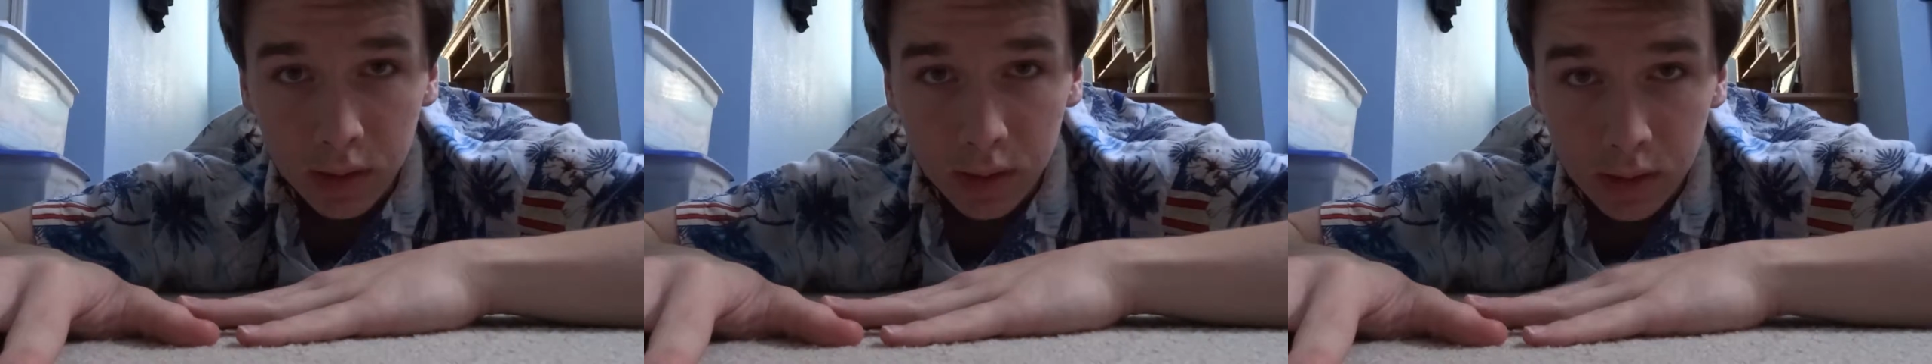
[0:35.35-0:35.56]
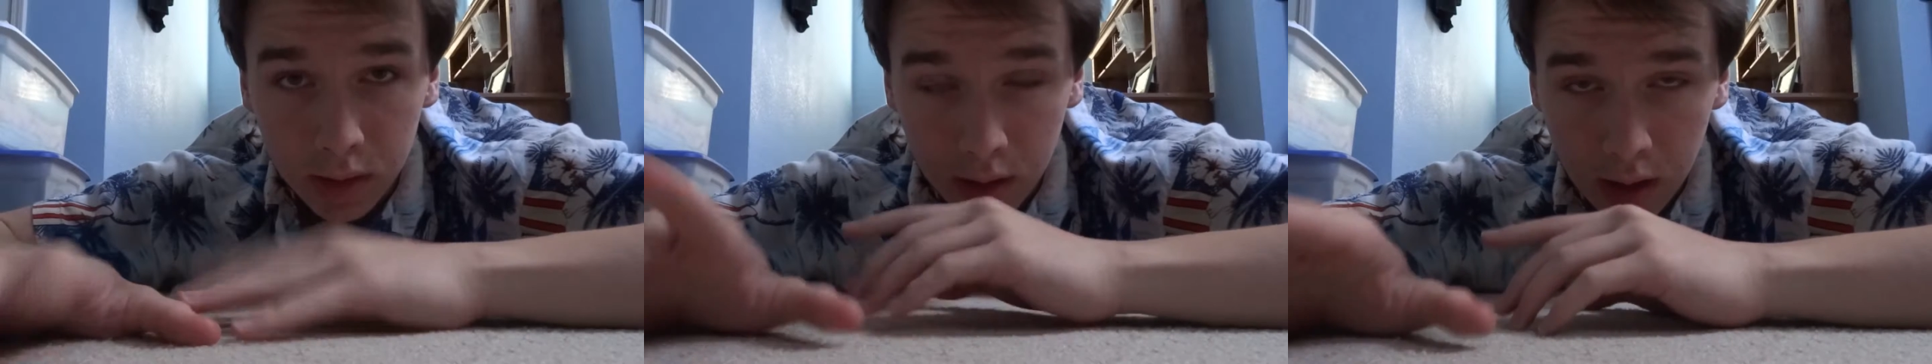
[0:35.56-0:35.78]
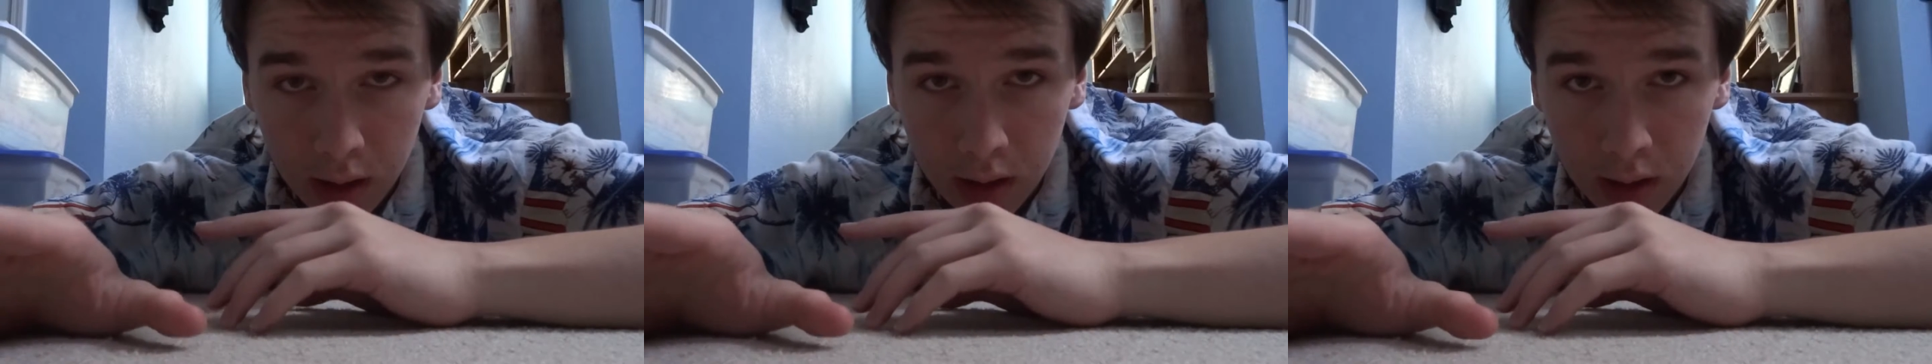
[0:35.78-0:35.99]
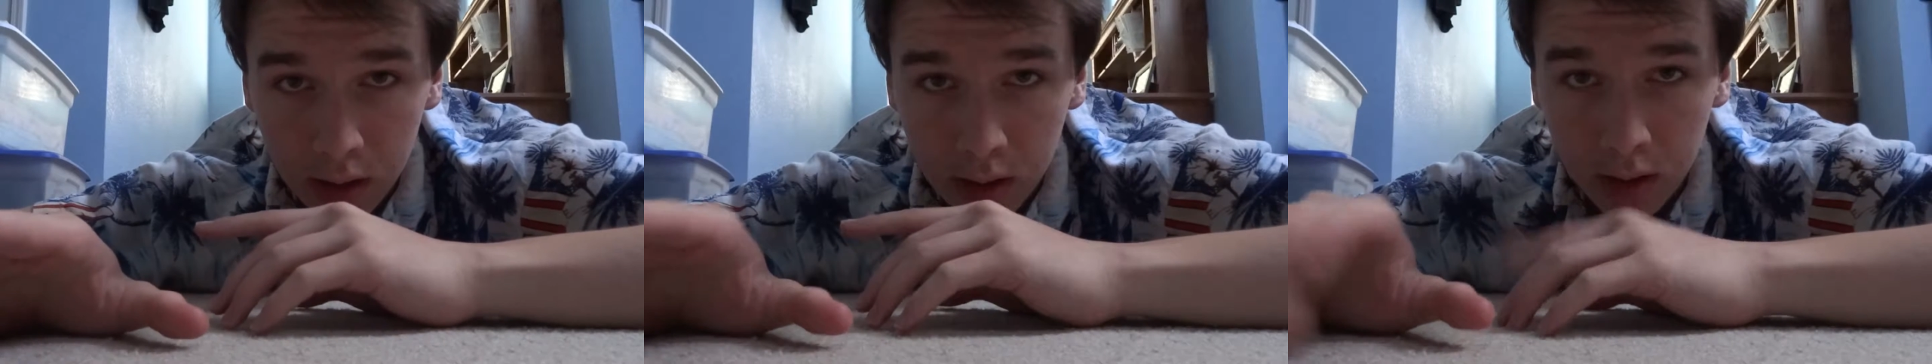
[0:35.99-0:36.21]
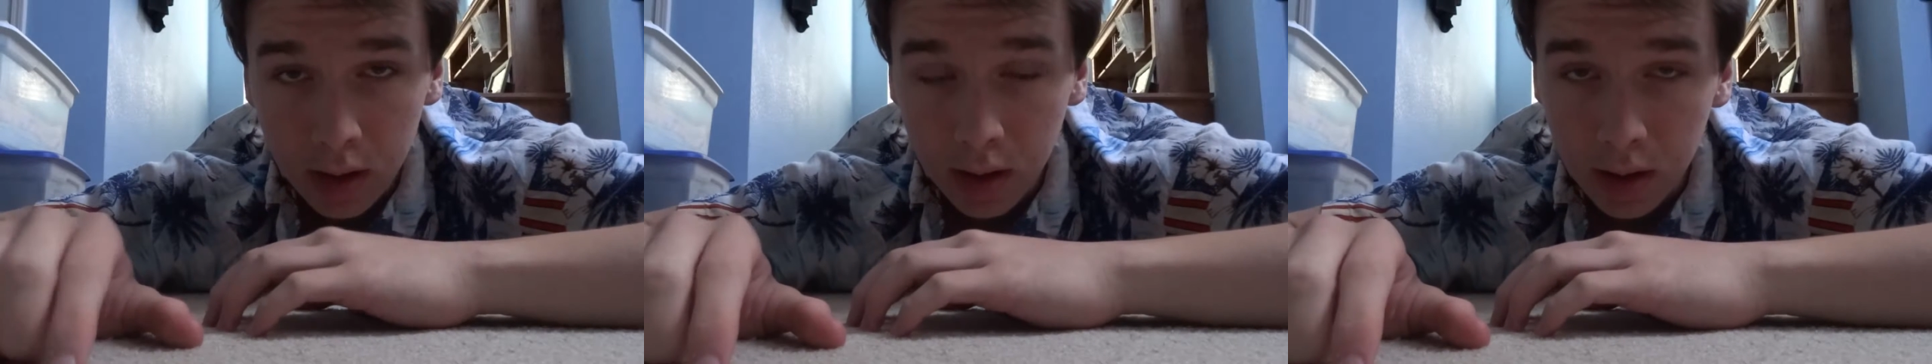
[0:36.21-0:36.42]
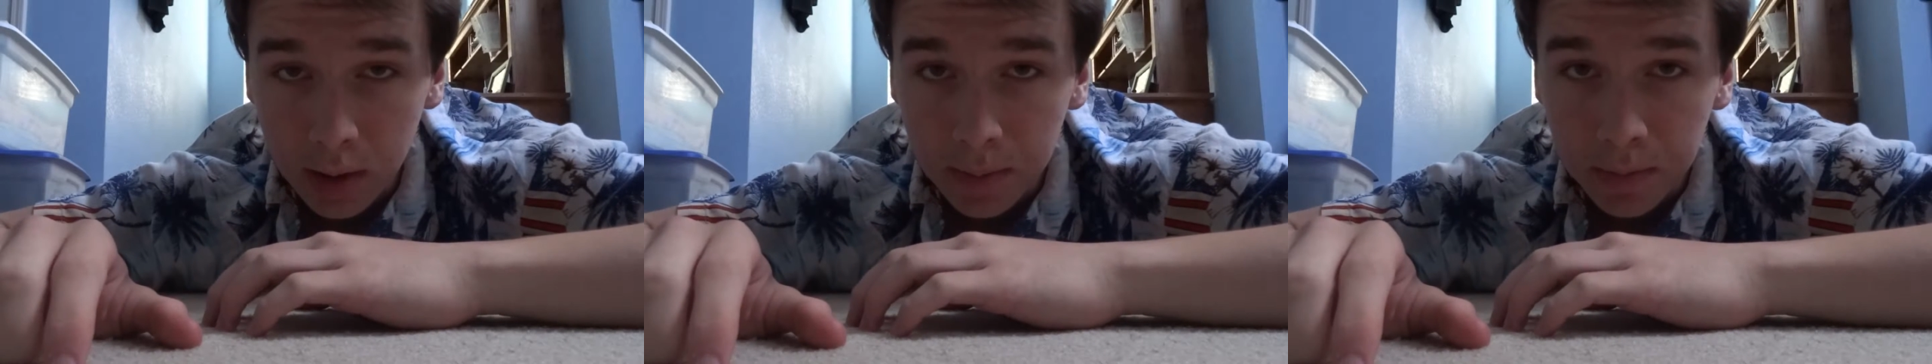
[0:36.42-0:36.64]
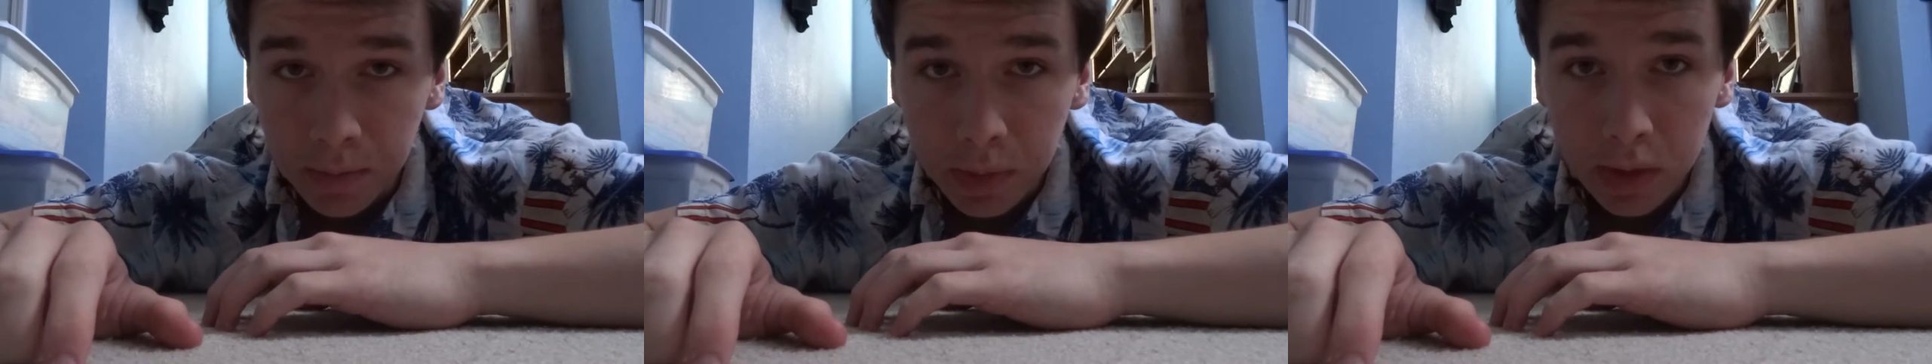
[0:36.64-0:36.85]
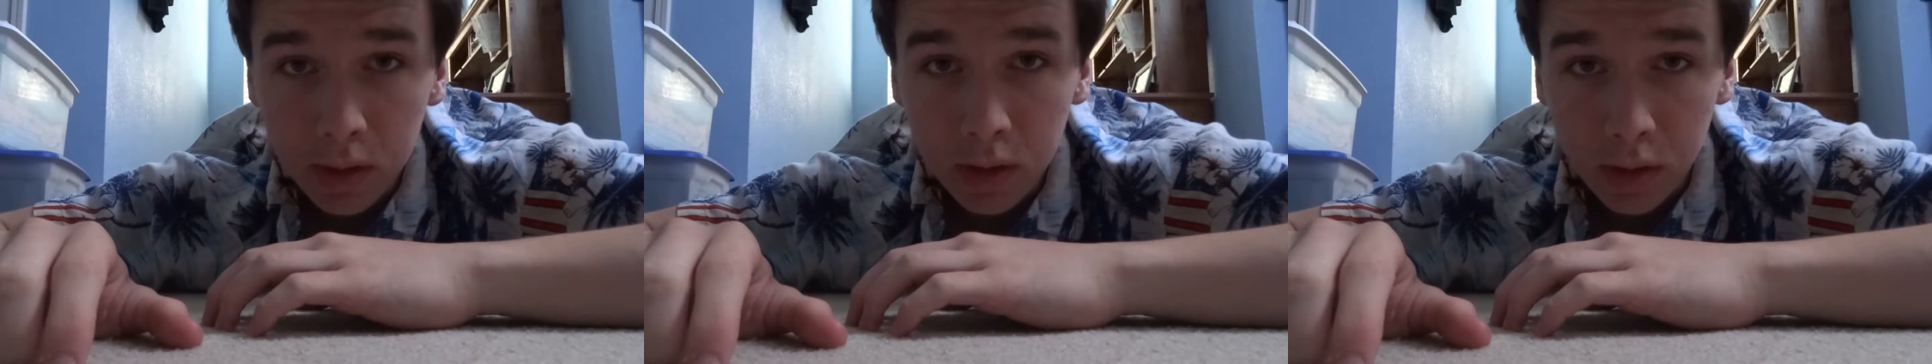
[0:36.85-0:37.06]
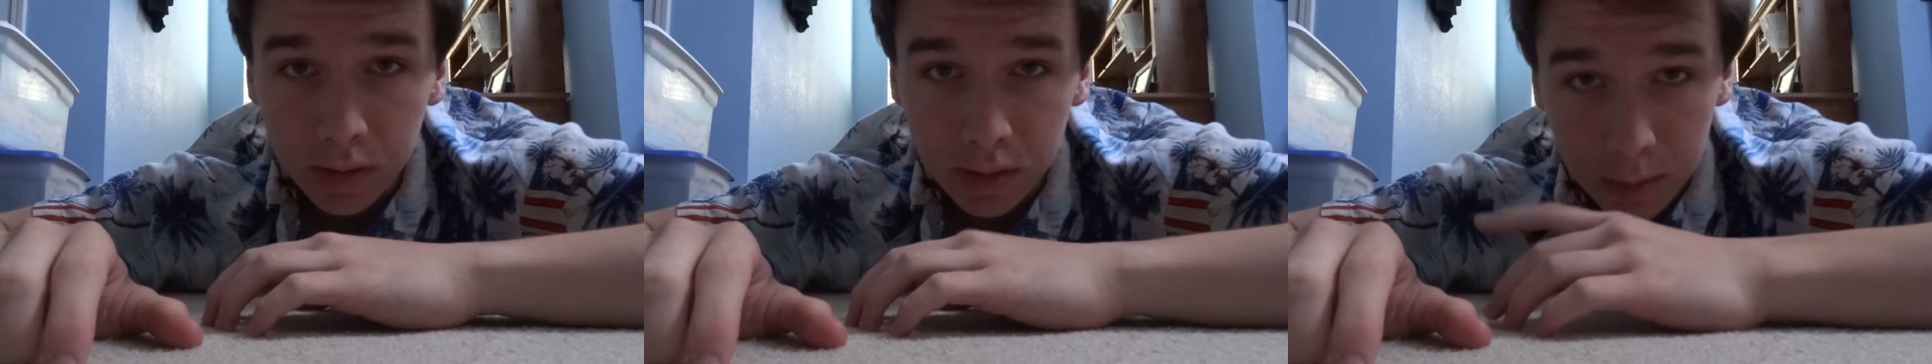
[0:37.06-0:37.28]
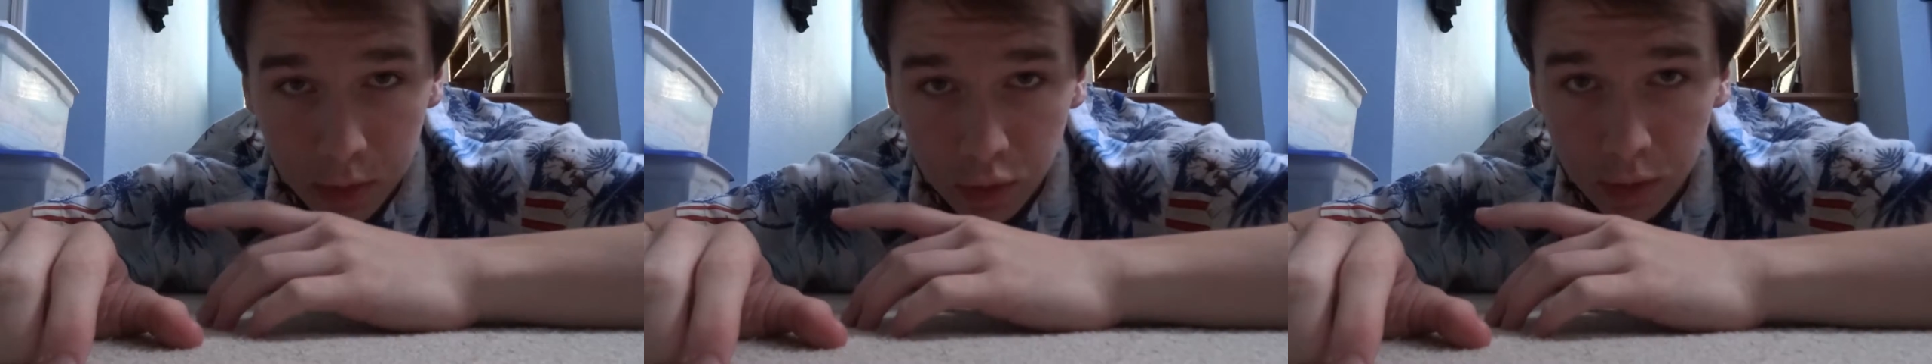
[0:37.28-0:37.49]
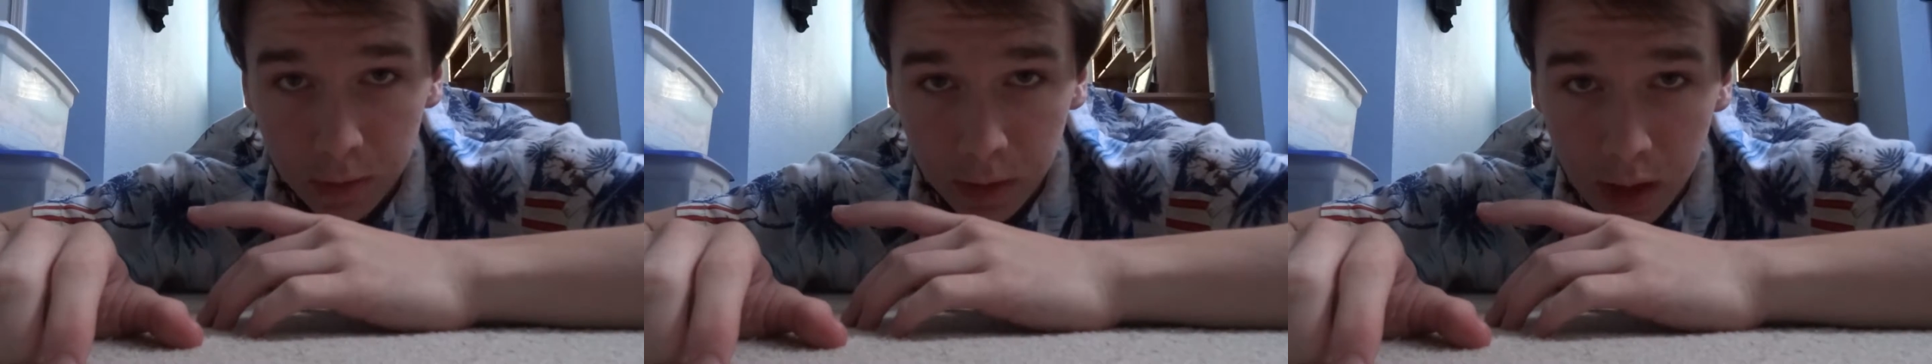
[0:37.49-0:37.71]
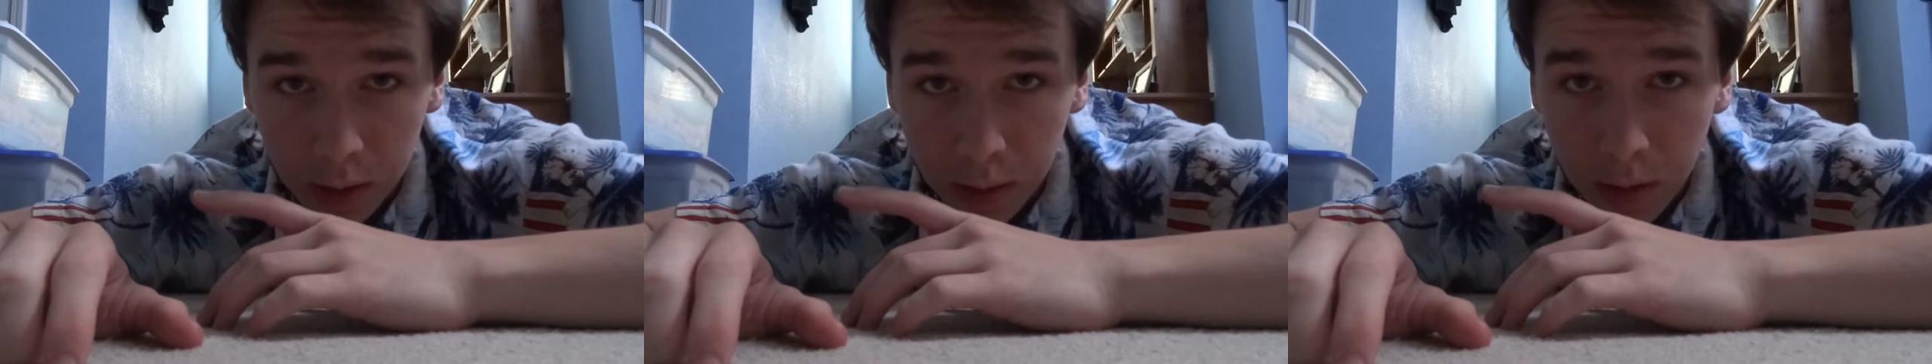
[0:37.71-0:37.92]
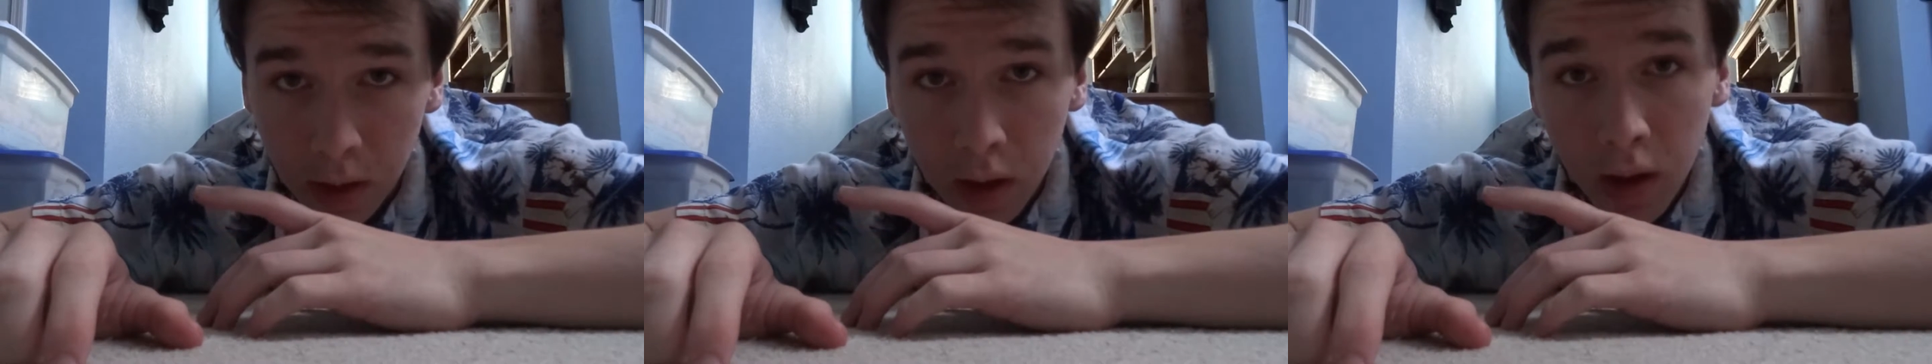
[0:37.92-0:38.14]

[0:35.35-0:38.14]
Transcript: today um, called Symmetry for Health.